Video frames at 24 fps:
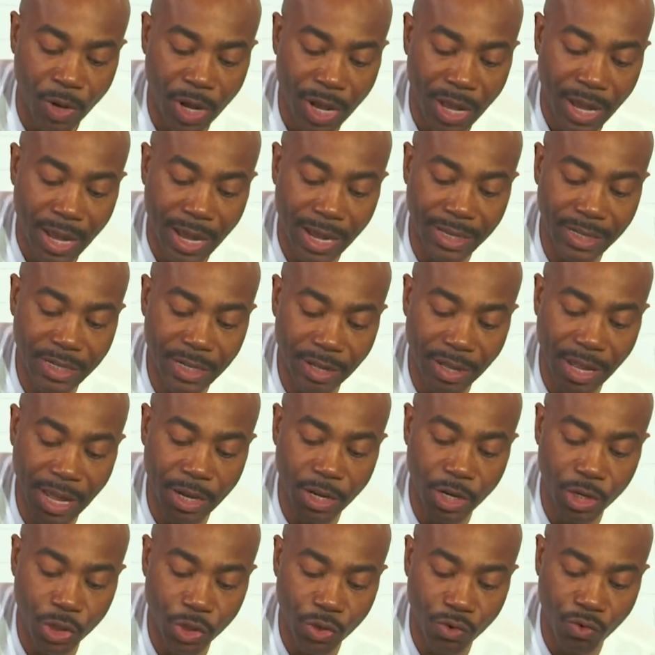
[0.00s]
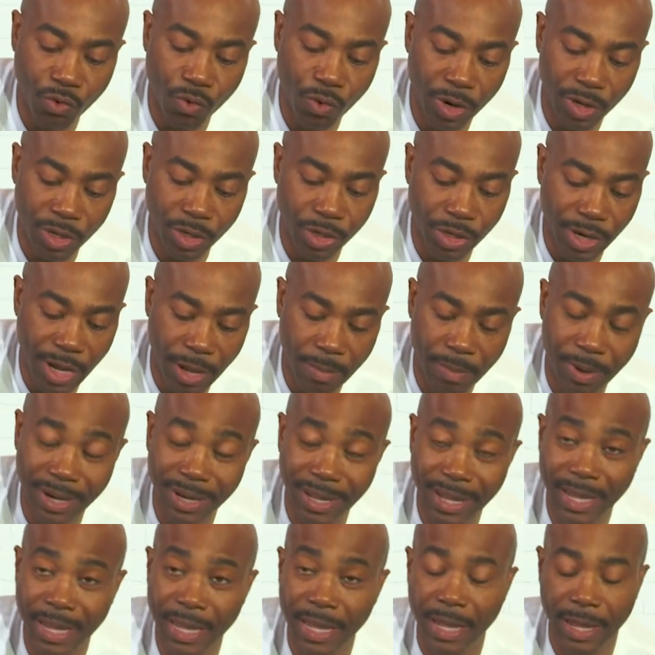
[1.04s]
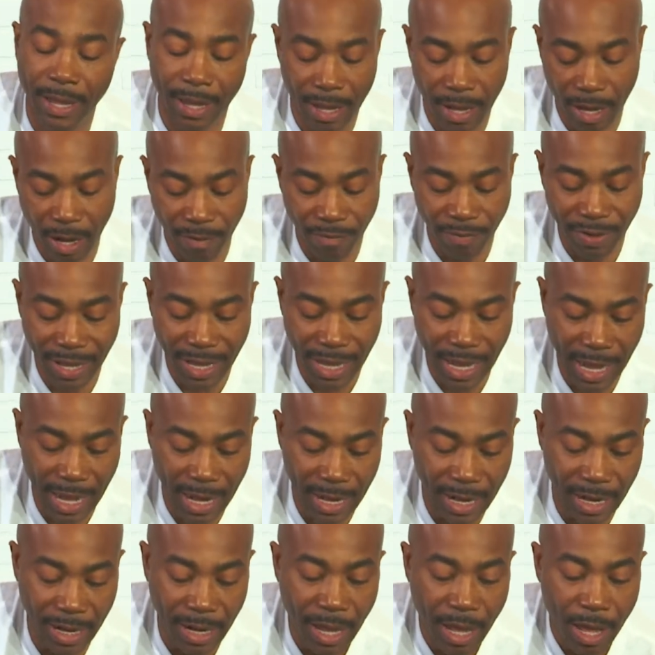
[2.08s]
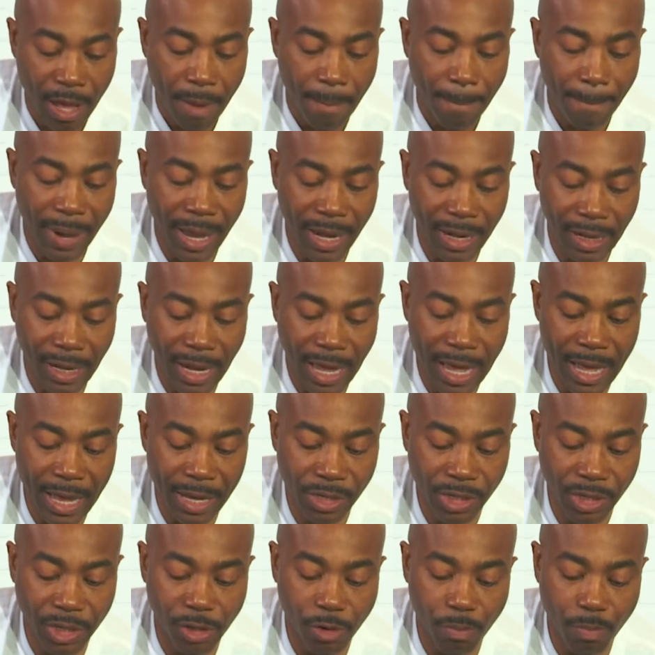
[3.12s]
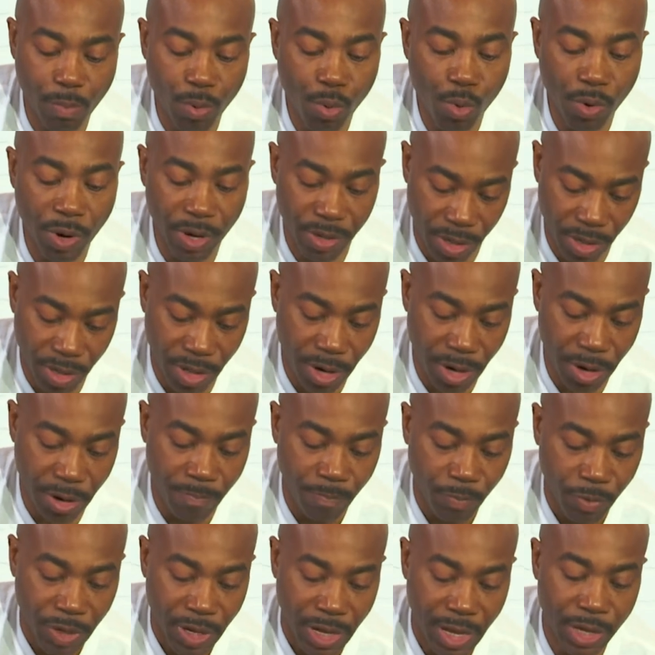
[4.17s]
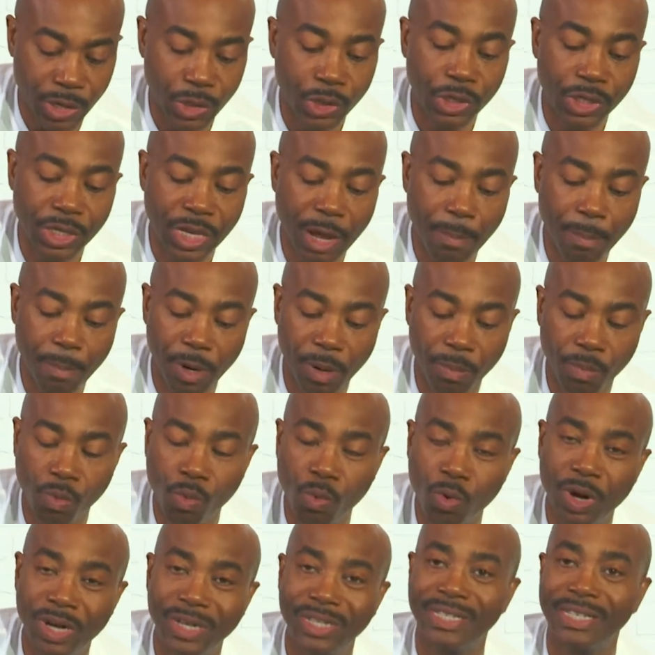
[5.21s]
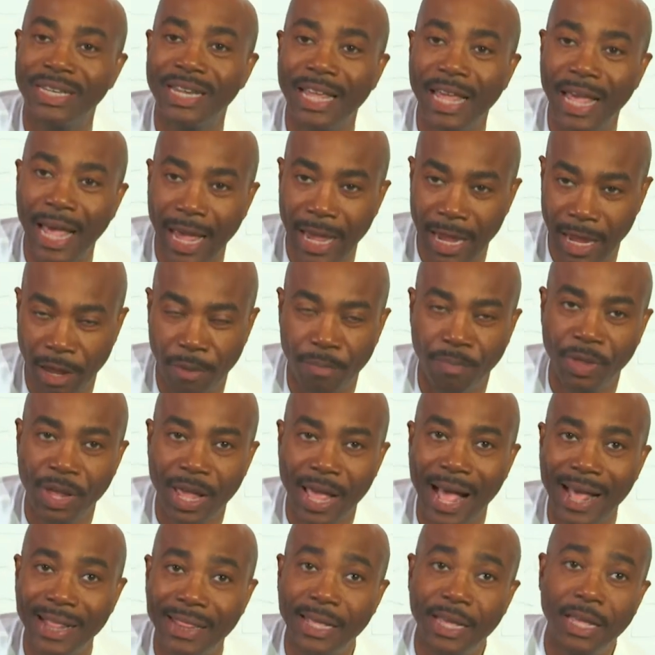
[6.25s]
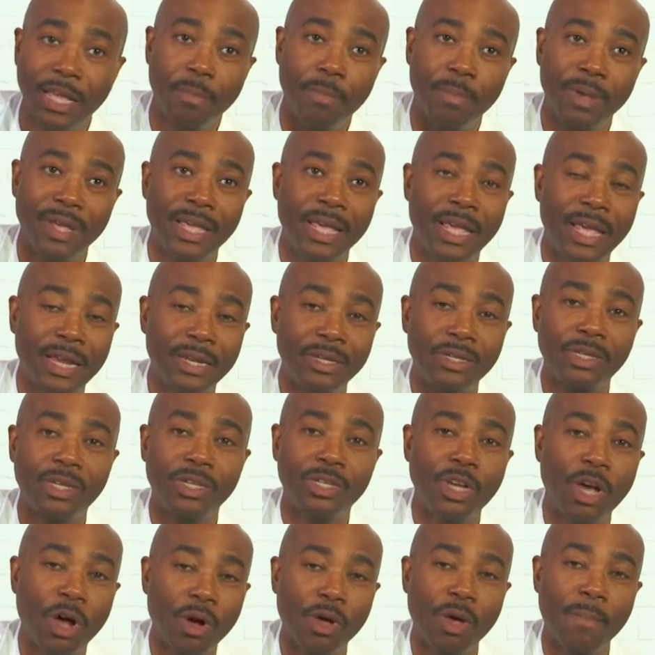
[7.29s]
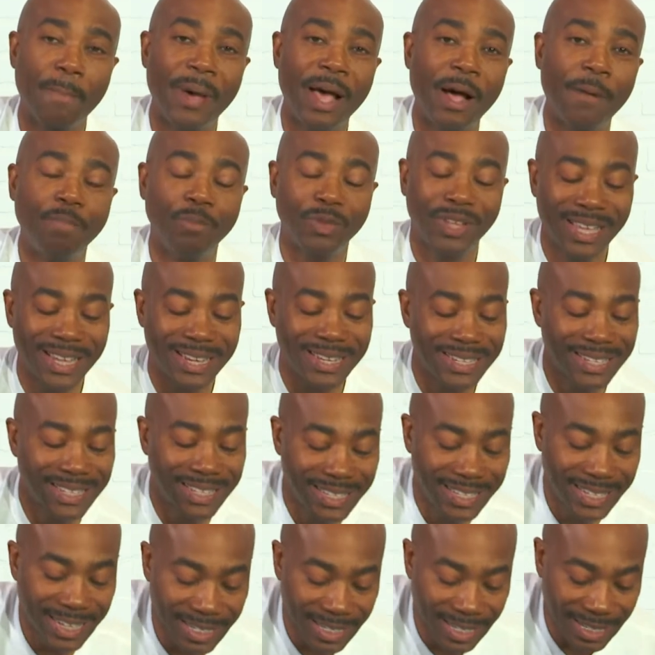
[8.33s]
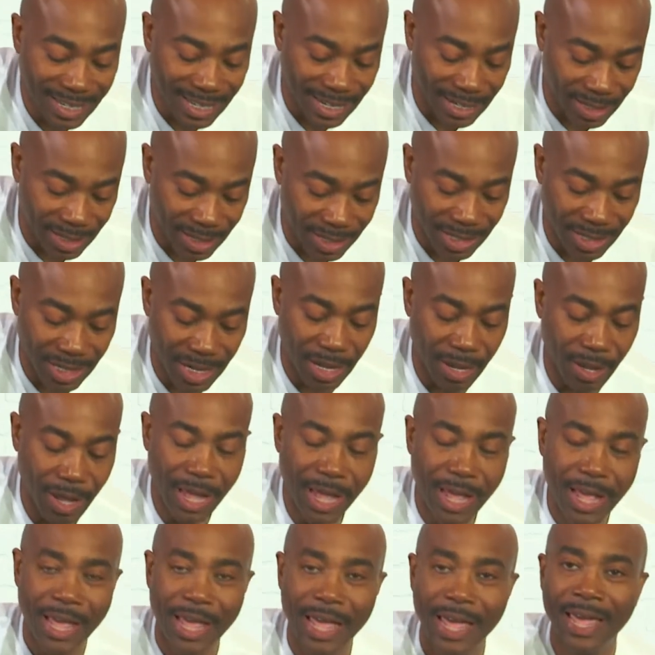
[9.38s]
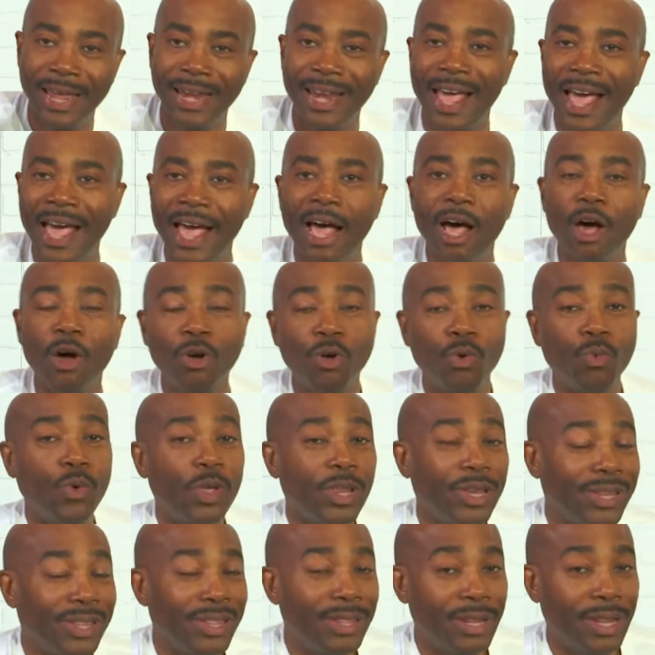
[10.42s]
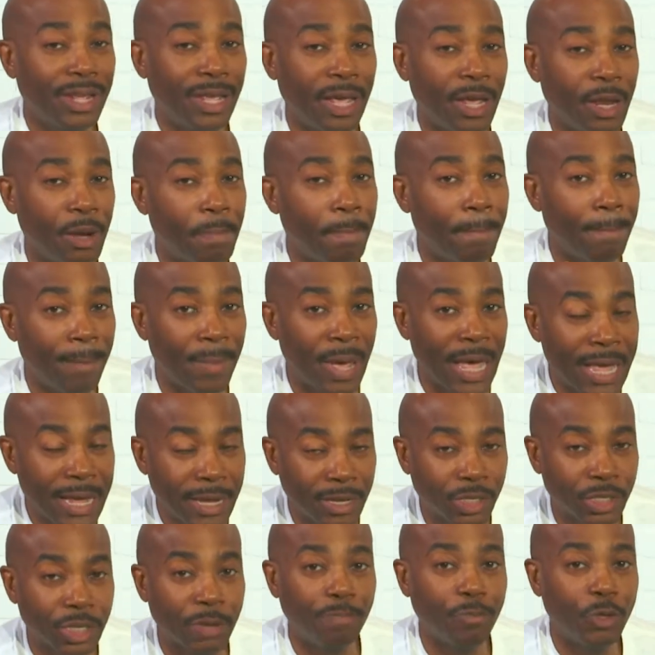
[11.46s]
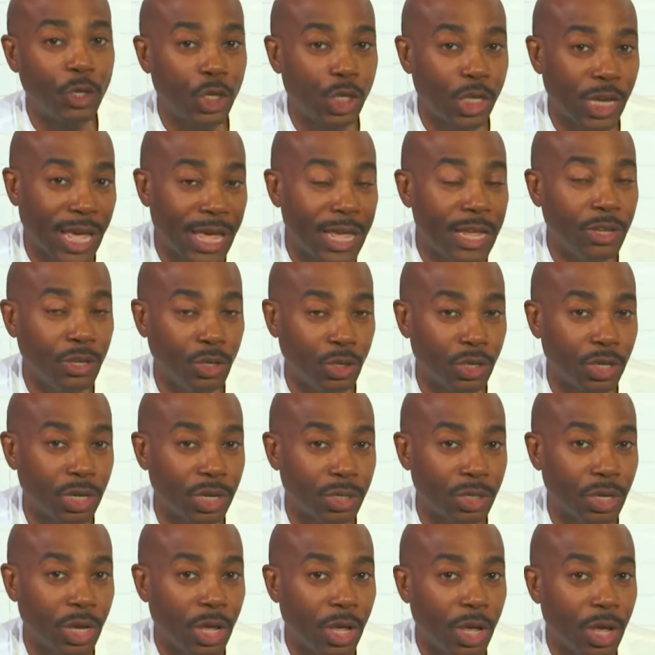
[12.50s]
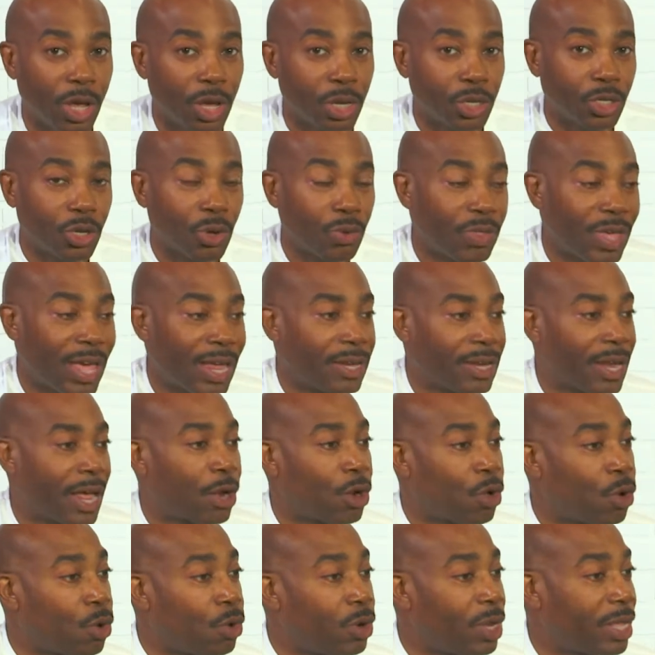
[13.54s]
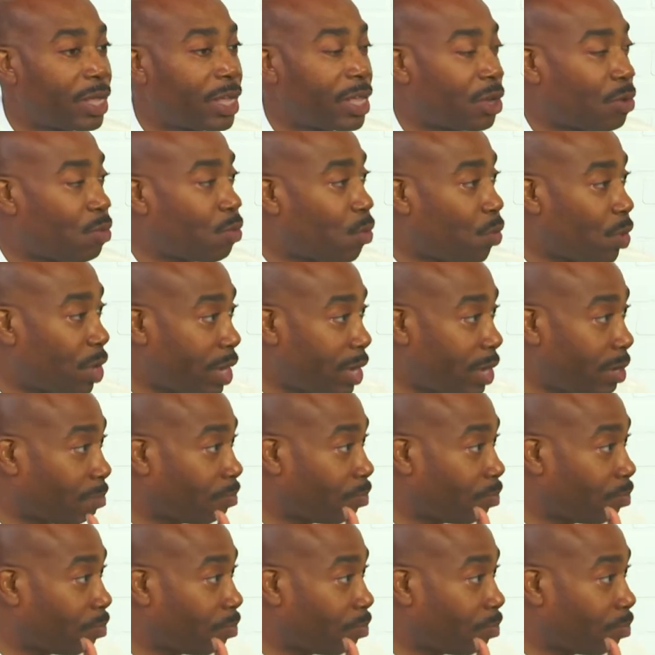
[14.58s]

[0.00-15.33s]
until they destroyed Jabin, king of Canaan. My last little point there is step up one's game. I think it begins to talk about consistency and how do we then make some changes so that not only can we